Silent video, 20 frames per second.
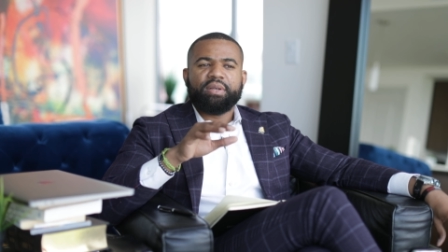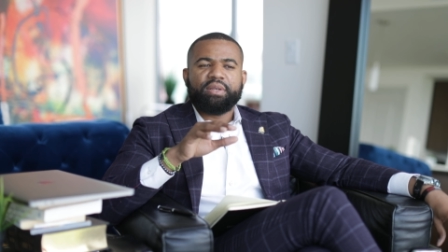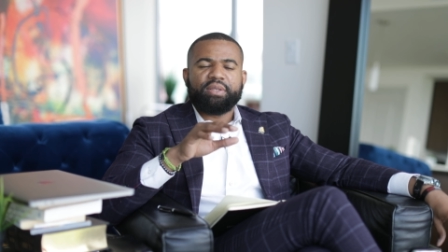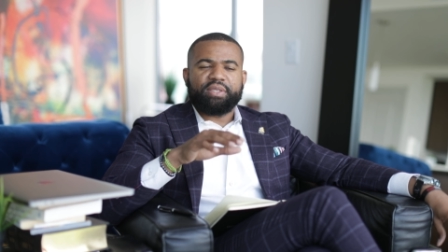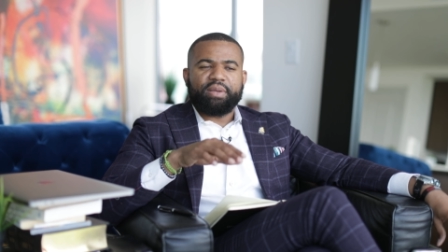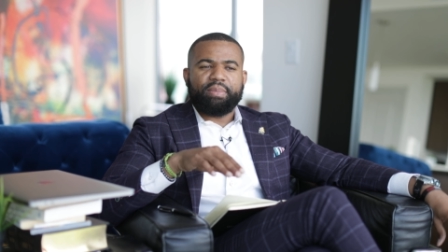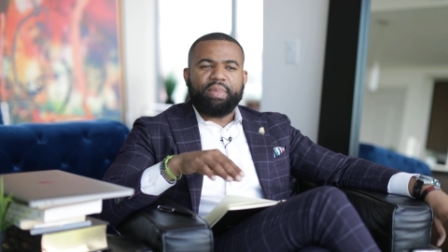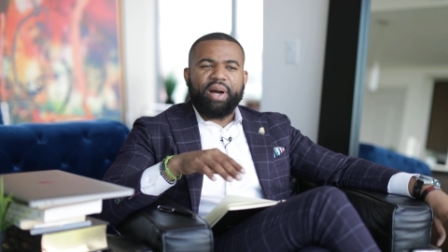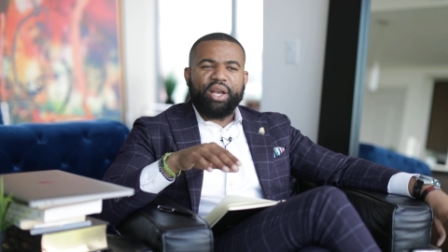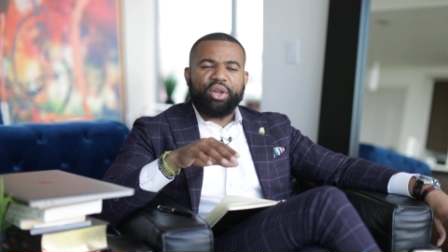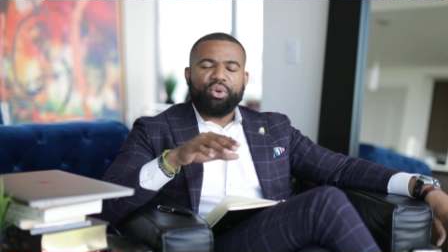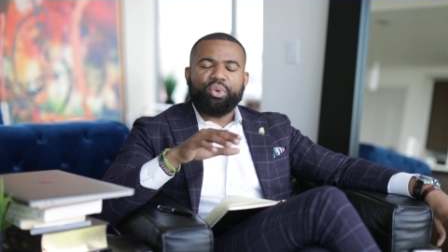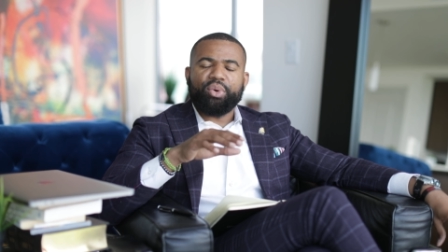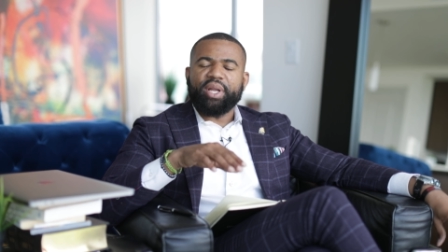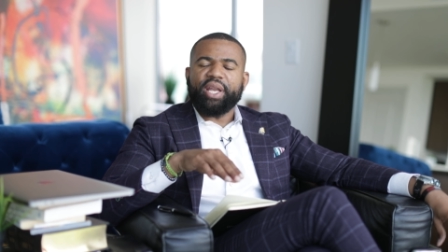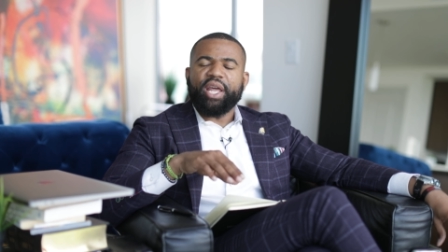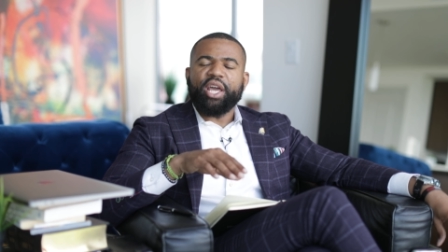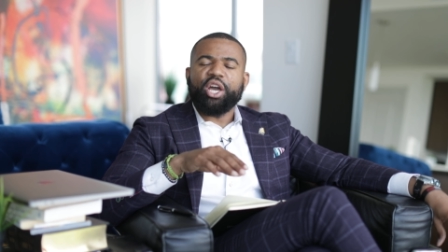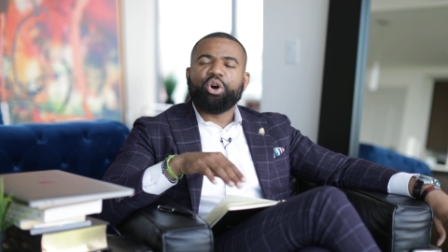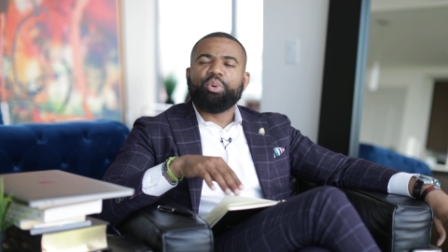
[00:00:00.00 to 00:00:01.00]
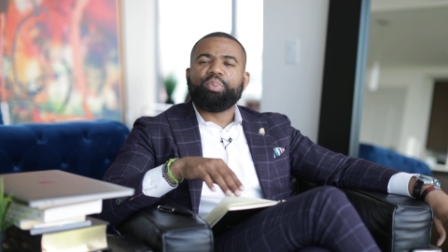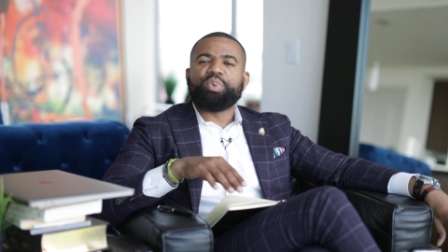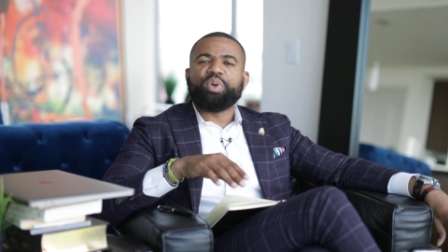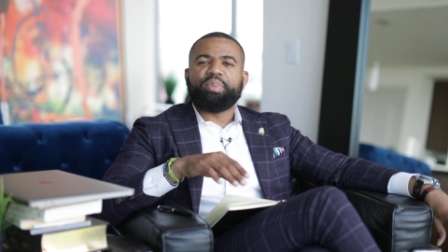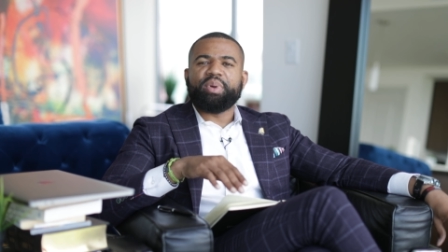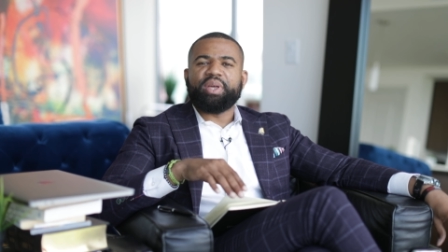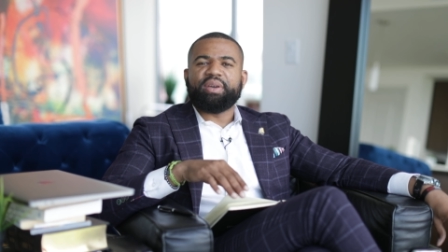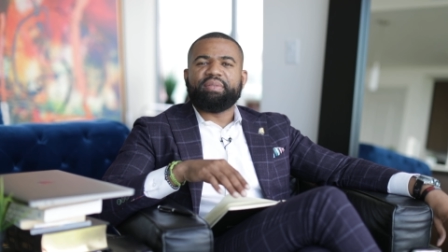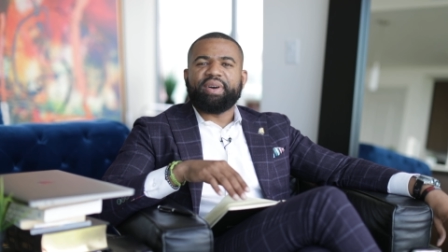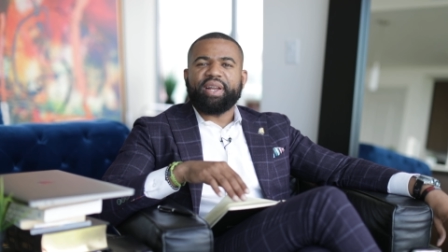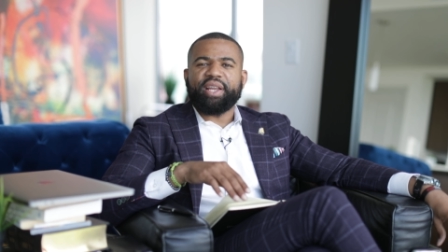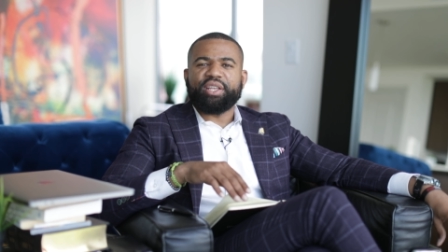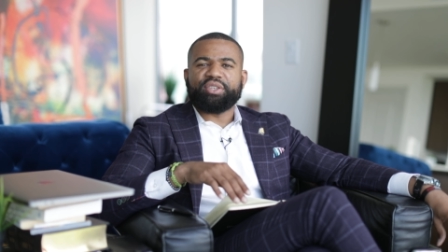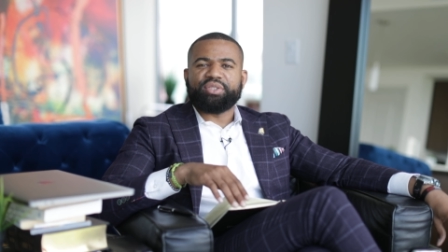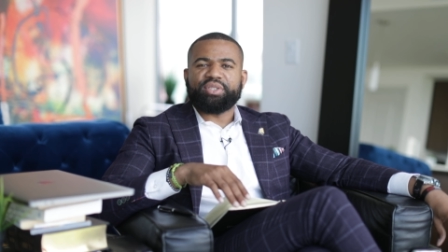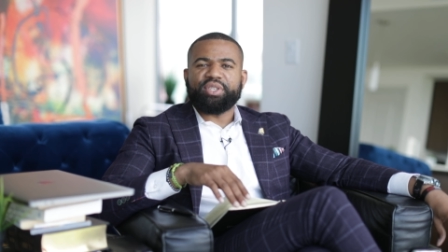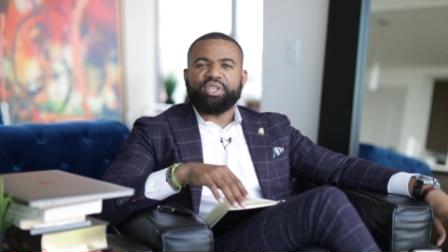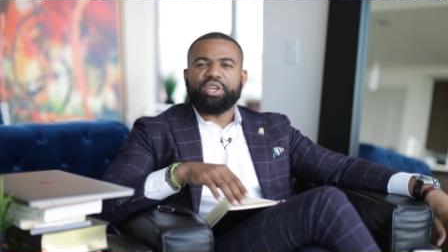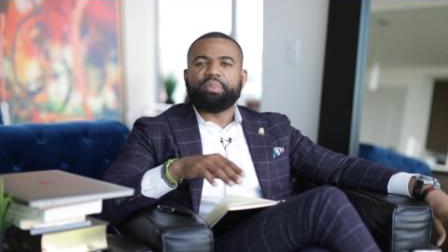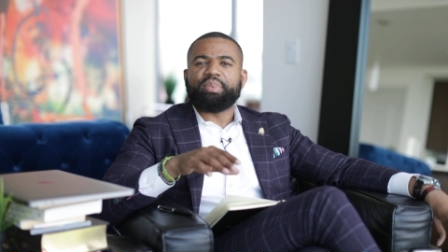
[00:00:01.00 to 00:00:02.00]
somebody who can help you be a financial
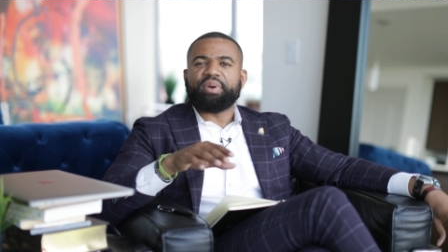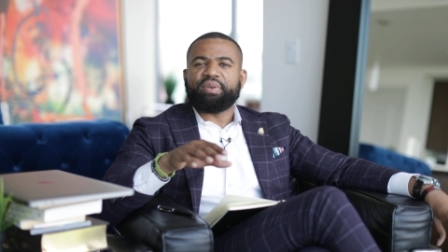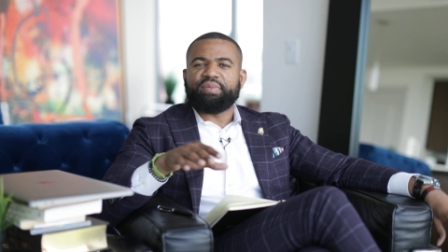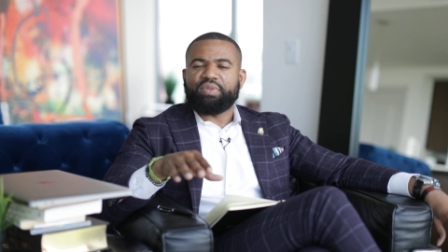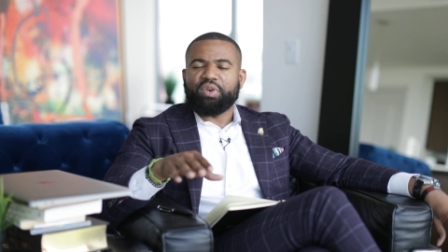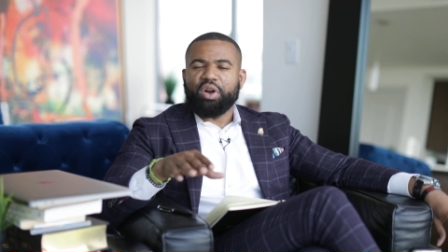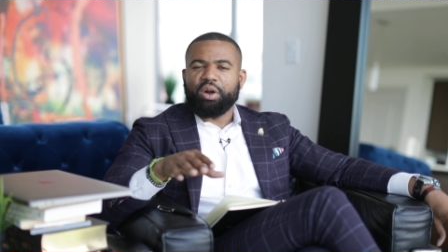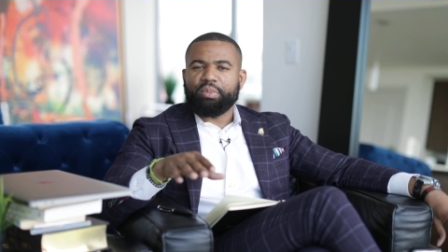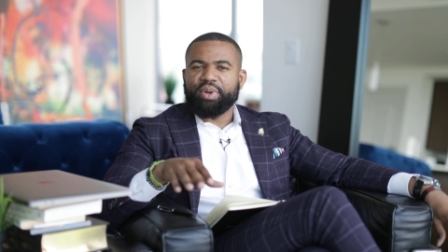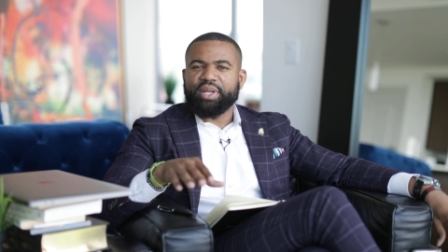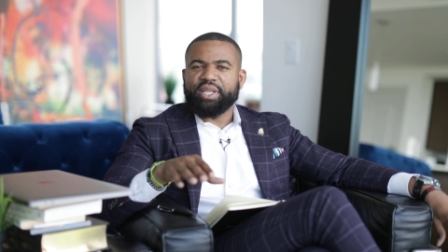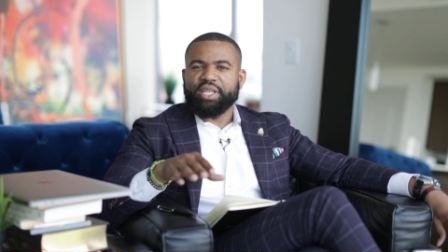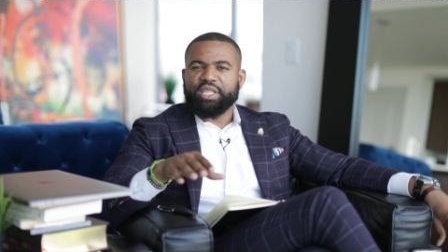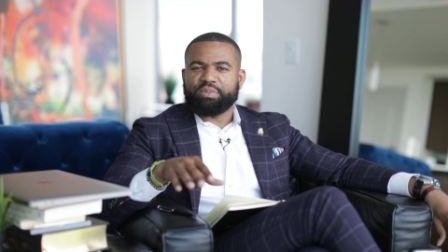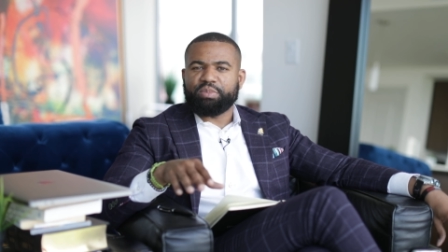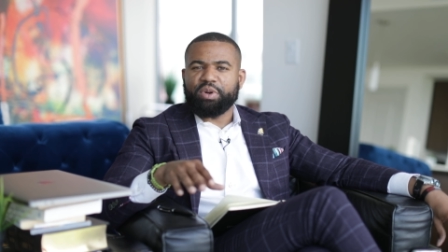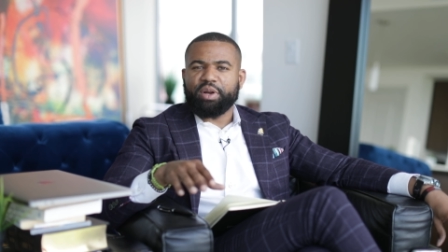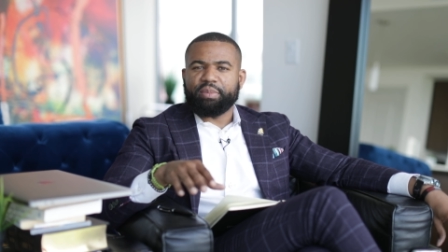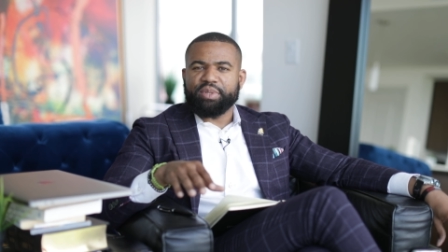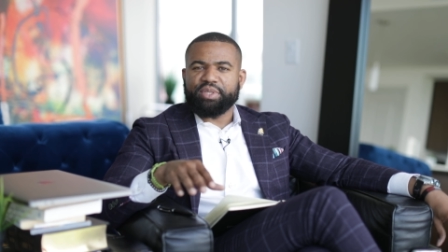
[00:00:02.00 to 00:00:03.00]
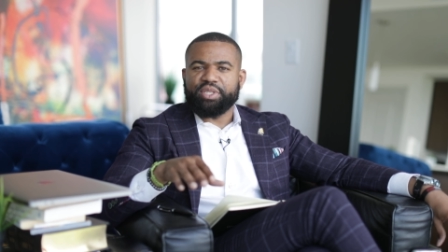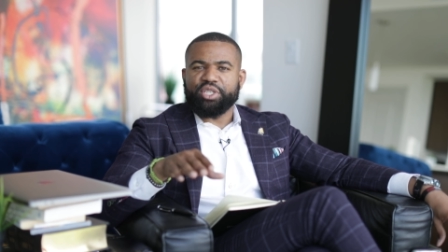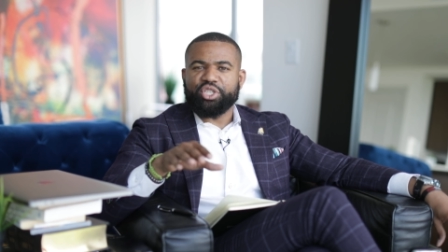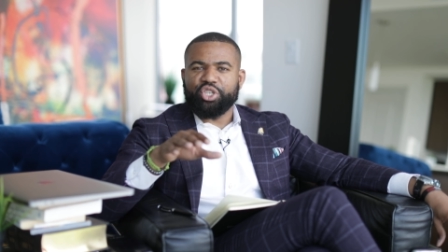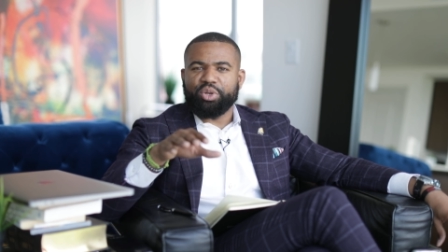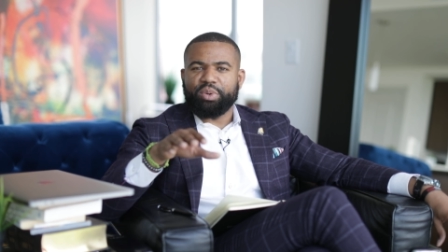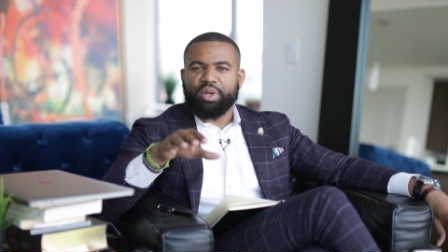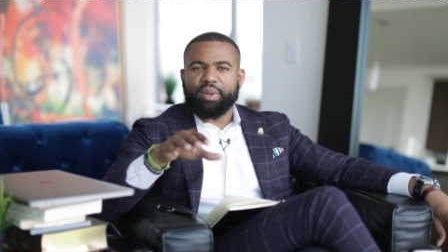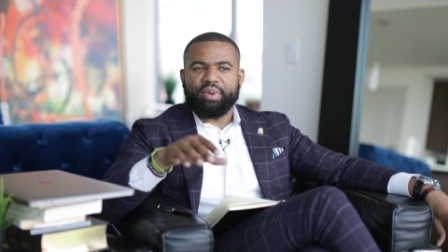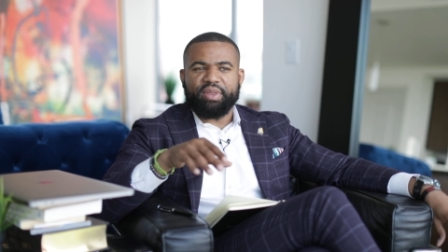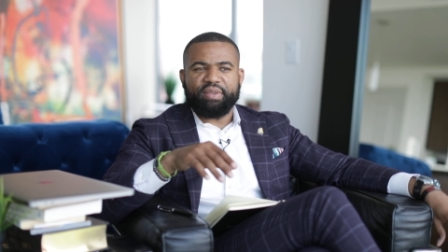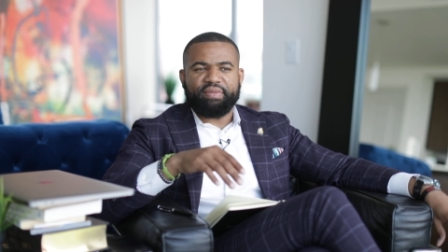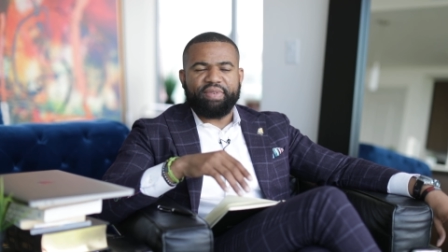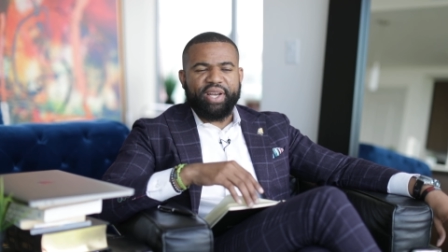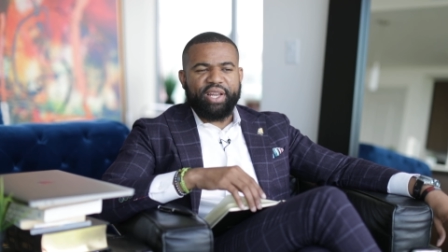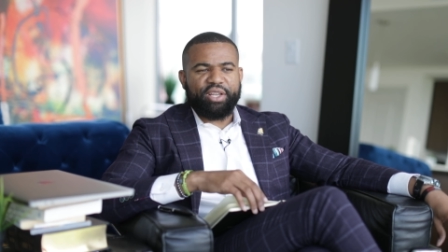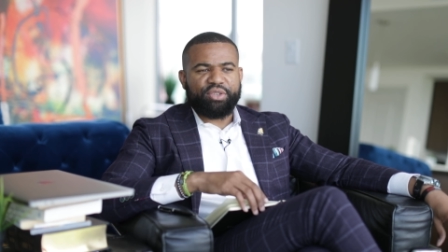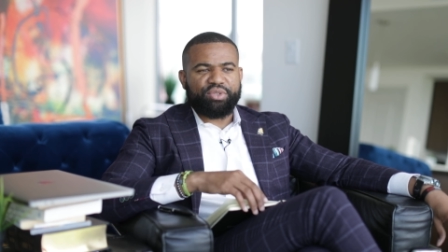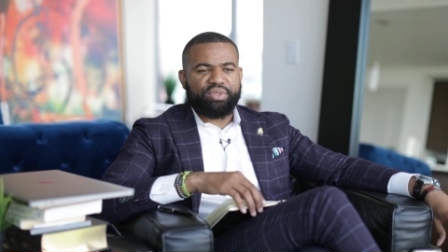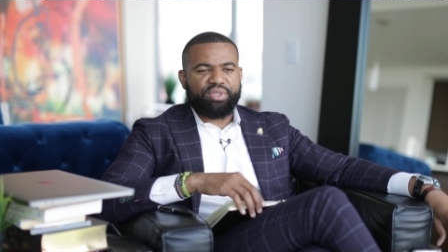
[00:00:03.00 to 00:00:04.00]
CEO, but for all pretense purposes, you want to be the
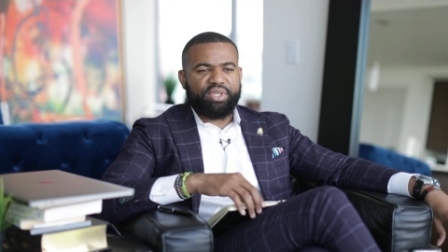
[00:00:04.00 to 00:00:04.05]
financial